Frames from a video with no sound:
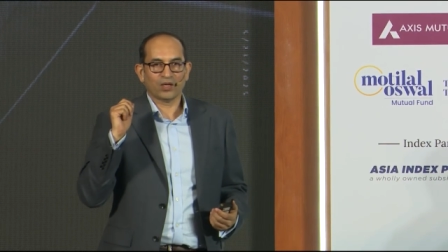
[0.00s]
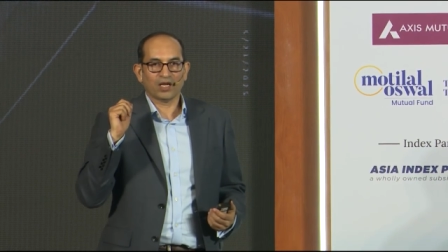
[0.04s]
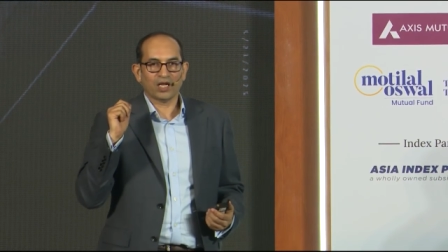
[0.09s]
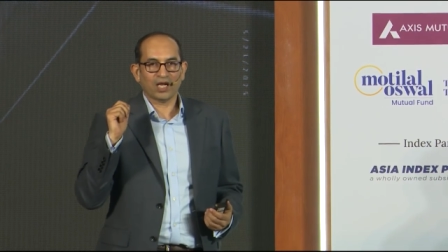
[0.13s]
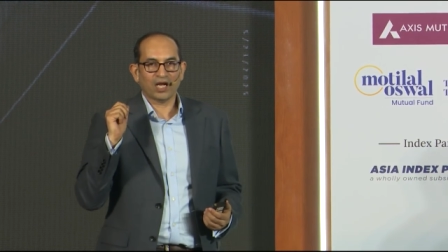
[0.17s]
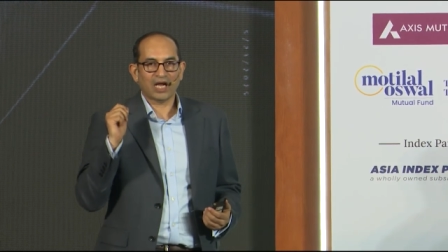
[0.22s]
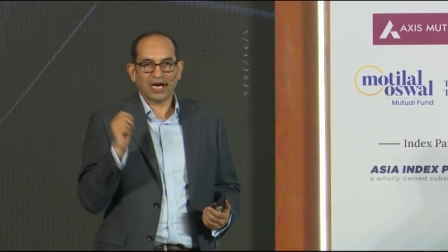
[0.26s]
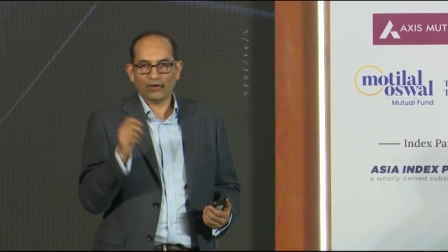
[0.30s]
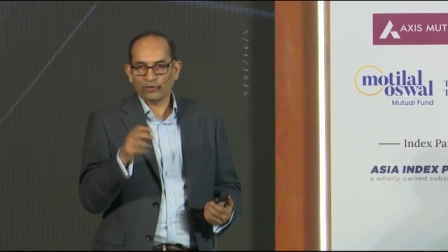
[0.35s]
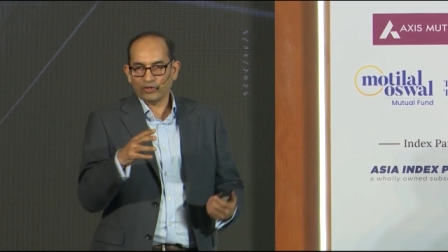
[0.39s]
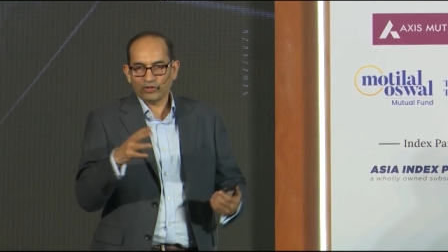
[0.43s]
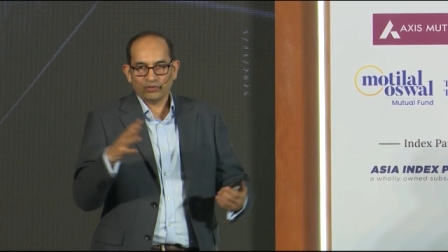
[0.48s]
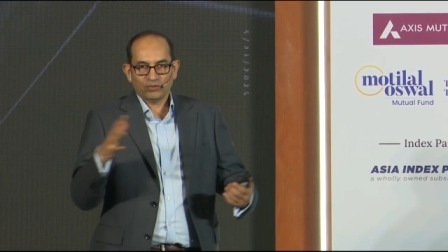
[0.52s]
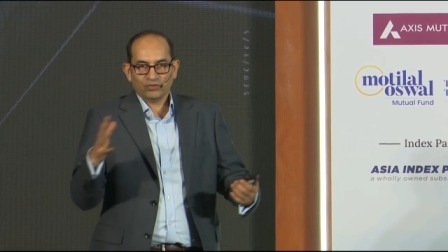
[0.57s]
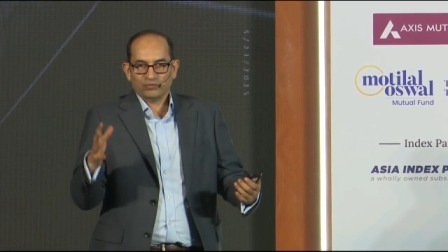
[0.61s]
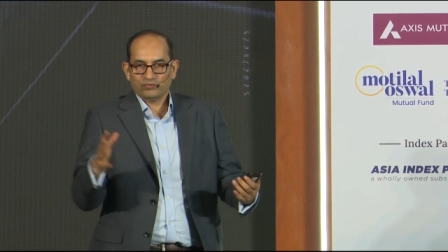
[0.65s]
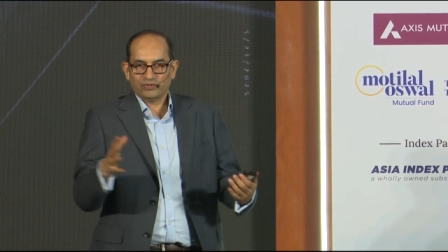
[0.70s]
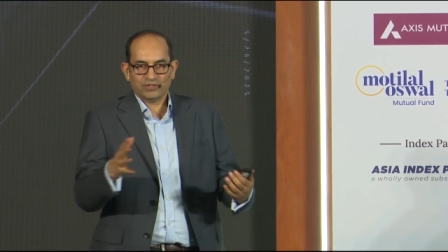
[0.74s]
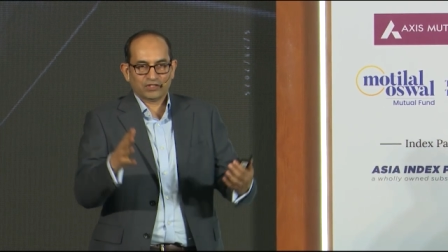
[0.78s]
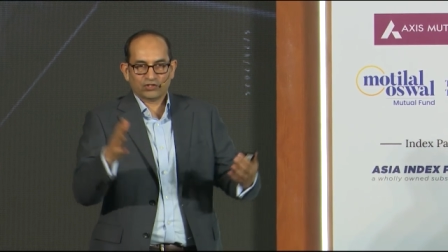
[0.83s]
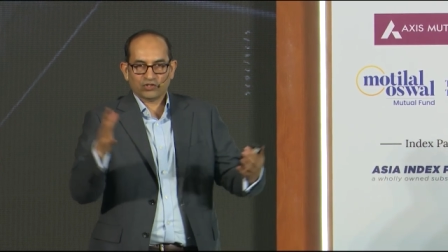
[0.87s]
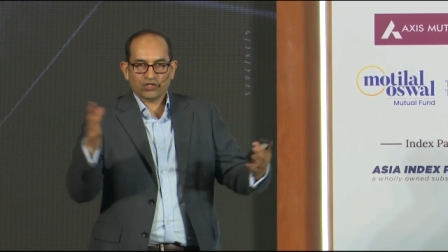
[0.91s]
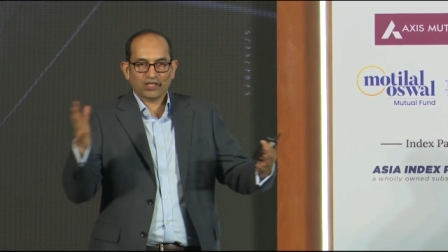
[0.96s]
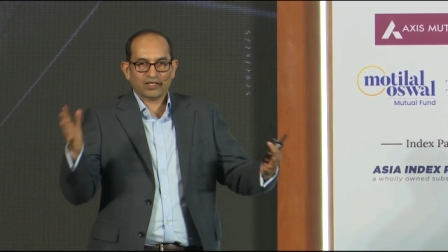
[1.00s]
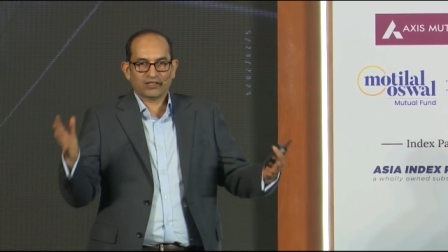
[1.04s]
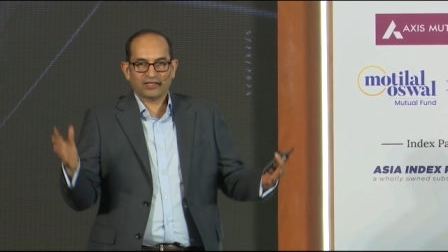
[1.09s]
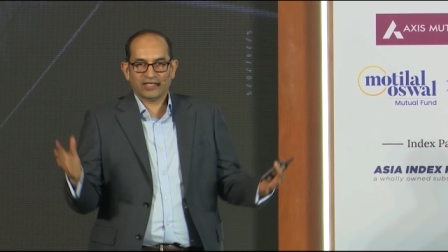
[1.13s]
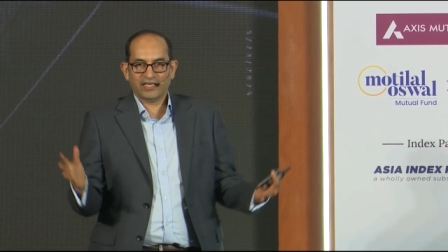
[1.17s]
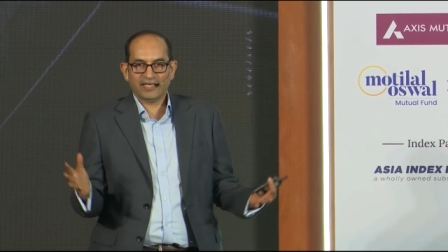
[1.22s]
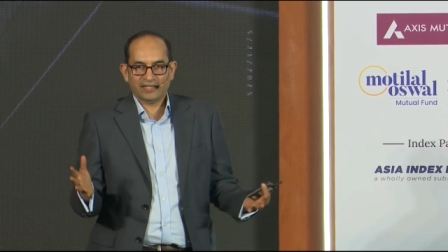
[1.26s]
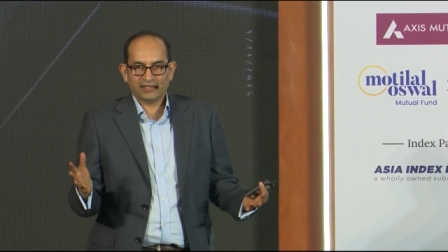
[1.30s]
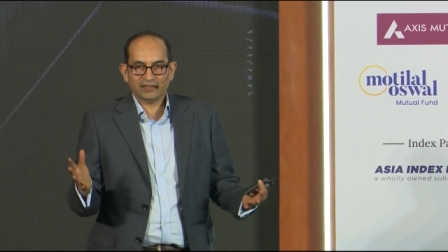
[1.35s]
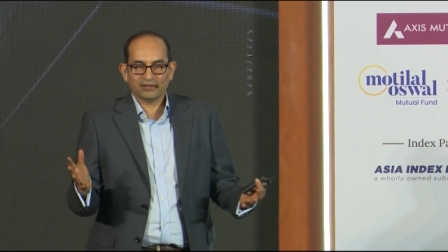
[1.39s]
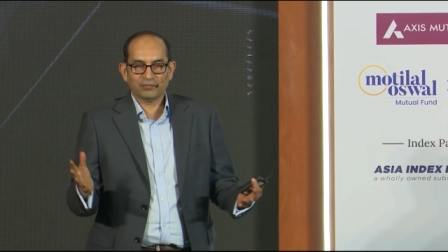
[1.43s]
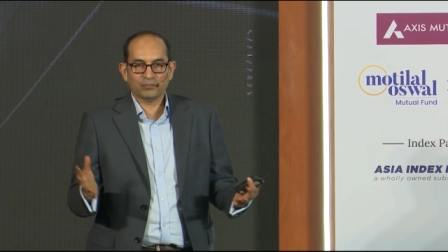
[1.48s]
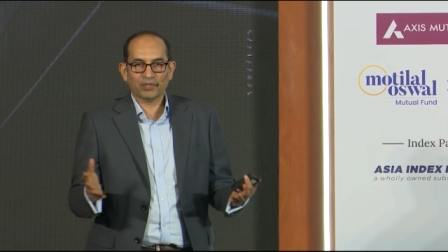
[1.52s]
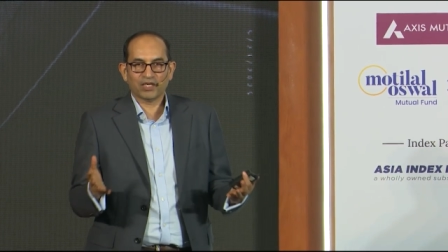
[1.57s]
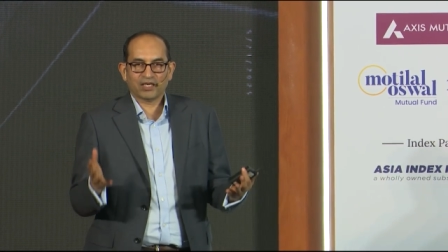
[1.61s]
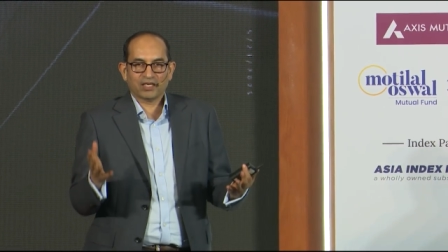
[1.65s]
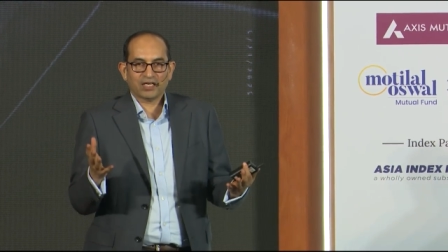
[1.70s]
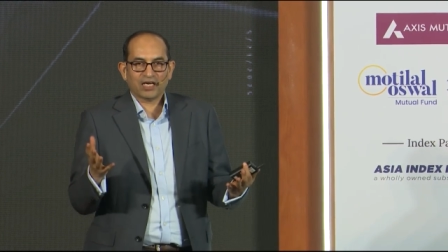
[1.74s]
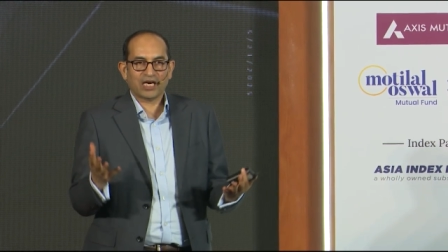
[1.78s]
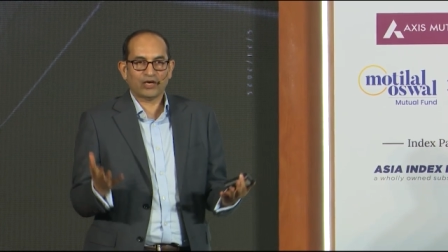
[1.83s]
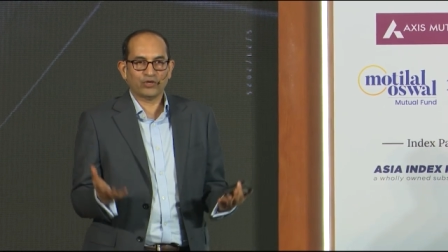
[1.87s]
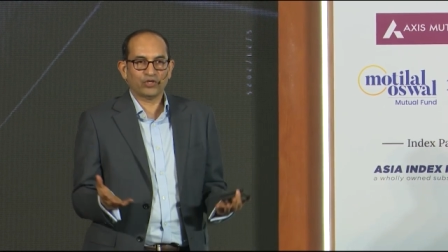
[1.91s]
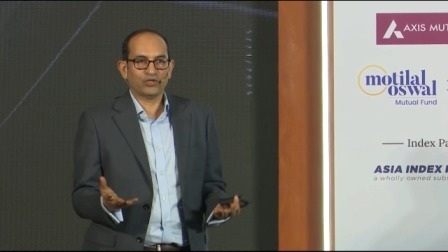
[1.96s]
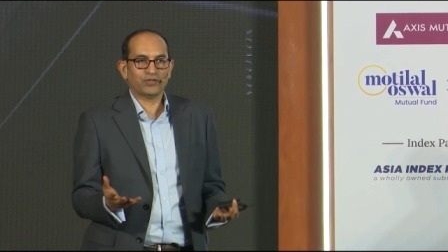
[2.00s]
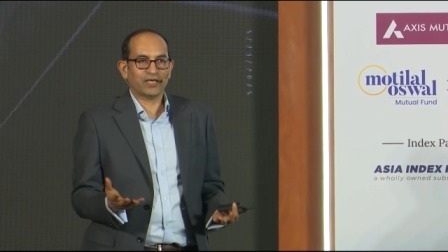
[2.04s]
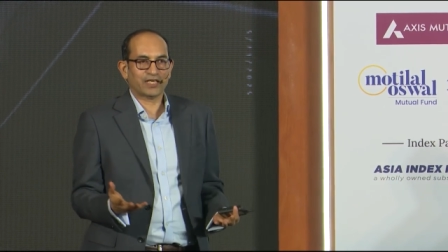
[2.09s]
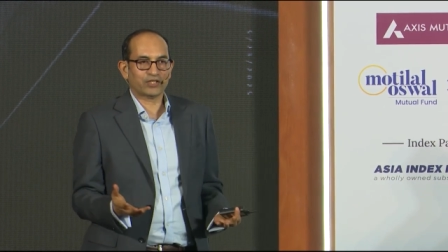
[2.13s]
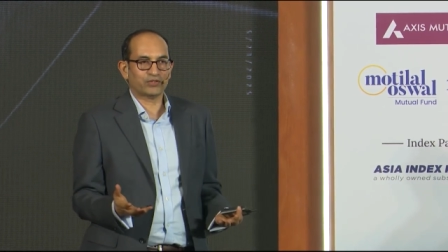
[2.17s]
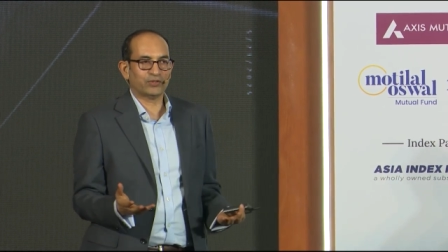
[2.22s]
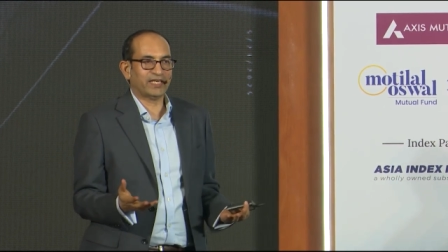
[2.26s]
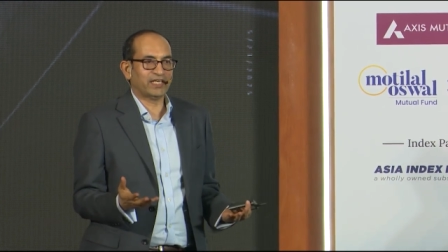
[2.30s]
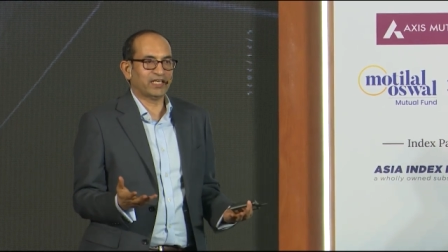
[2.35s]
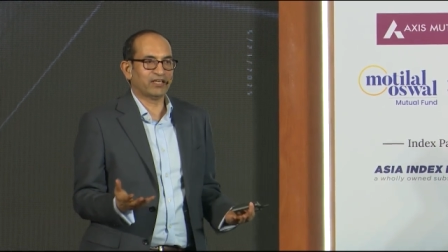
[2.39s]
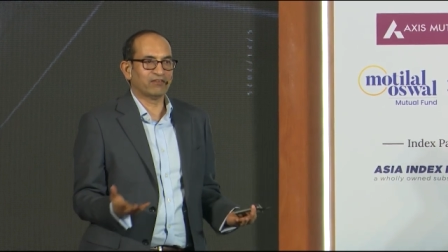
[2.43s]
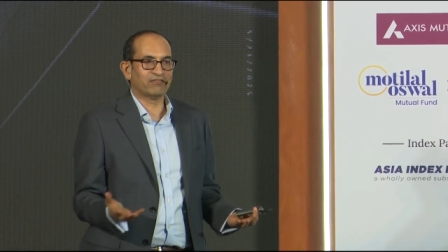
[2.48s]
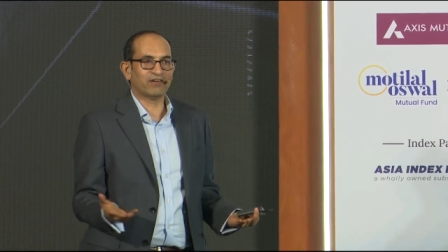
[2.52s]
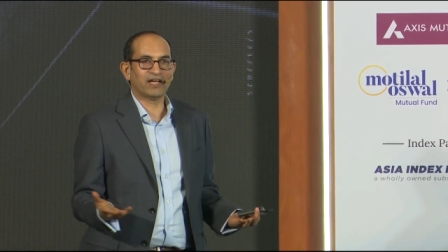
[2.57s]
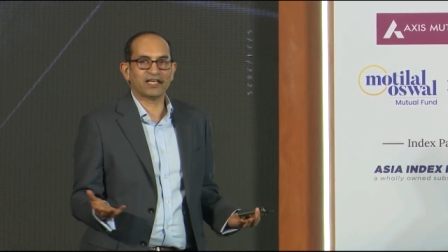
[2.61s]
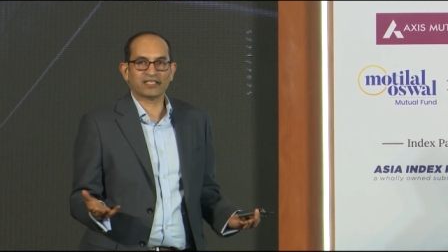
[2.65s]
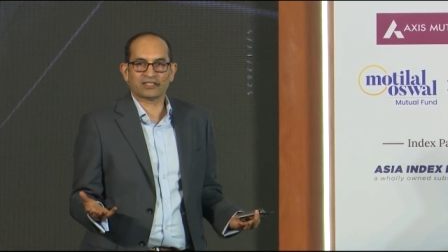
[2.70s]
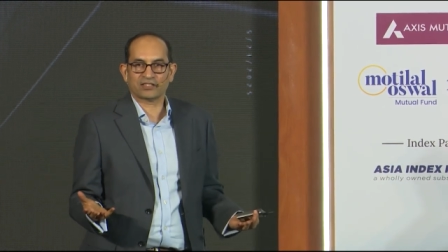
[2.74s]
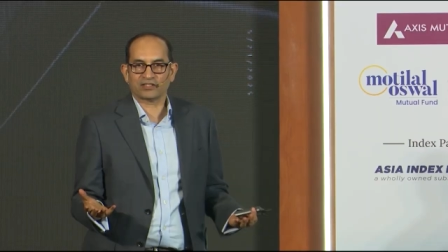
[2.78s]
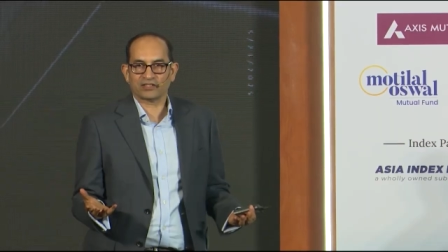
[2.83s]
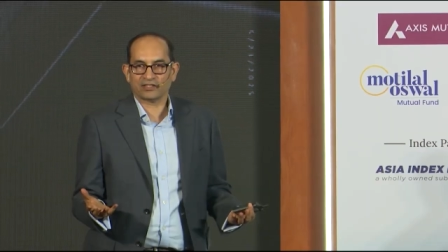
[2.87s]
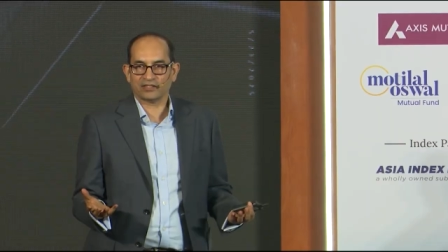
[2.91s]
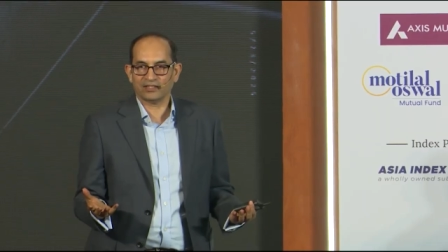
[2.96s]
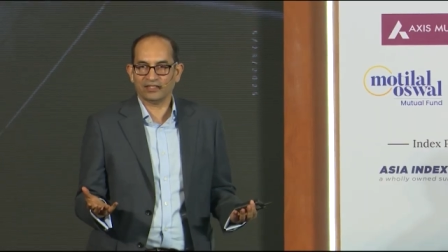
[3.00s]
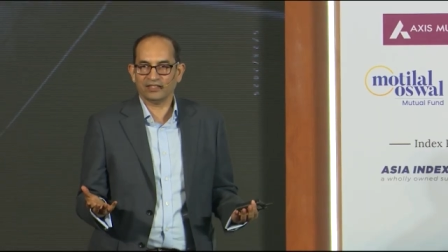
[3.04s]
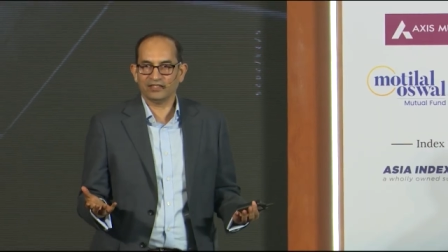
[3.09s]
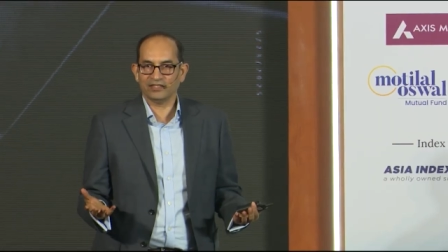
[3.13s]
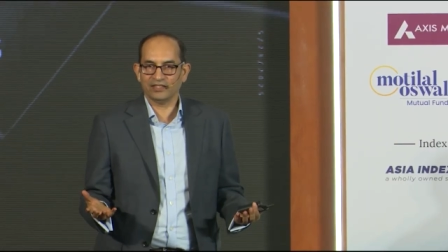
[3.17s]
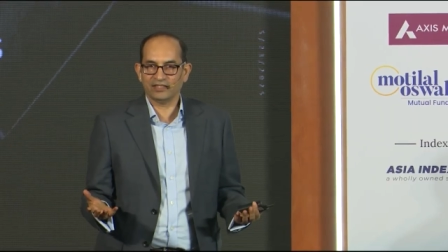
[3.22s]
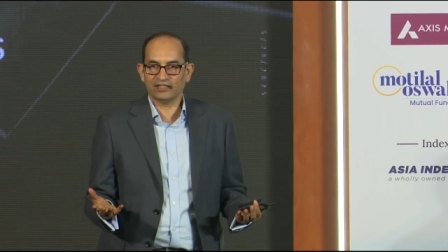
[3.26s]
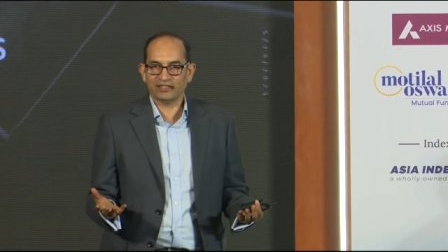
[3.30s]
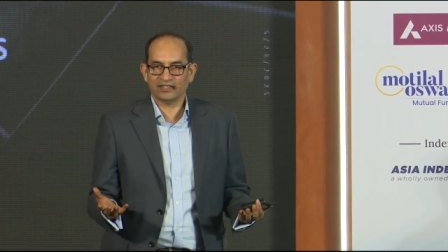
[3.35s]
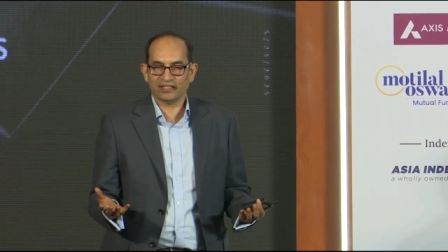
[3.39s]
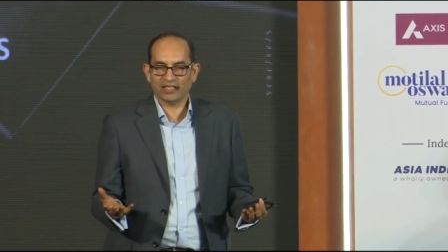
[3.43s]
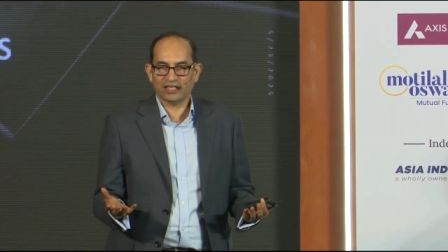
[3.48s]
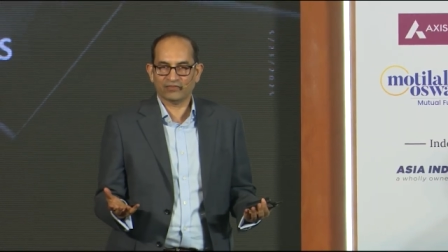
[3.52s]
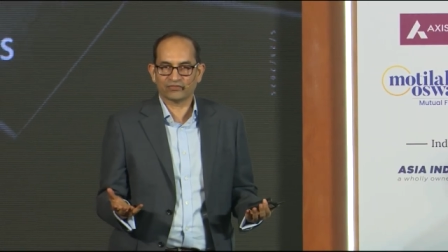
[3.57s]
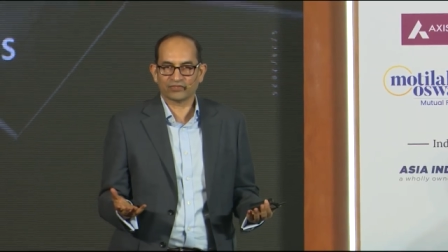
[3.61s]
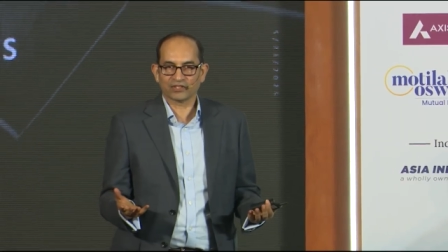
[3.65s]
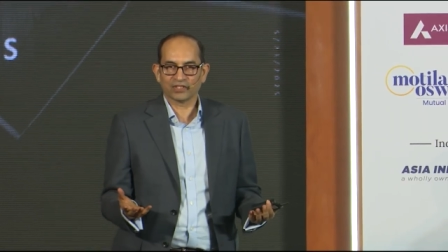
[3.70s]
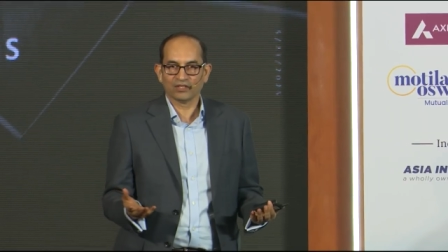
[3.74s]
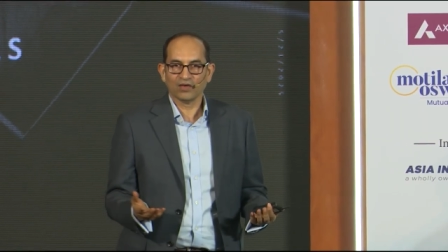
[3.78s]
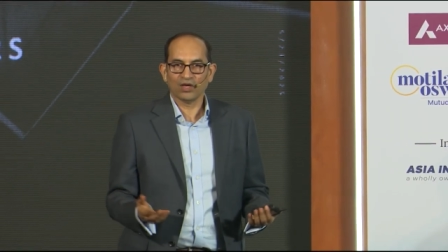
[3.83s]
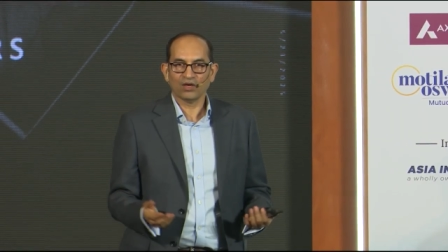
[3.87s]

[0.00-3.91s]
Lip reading: how do you, which is all great, but how do you actually invest in ETFs?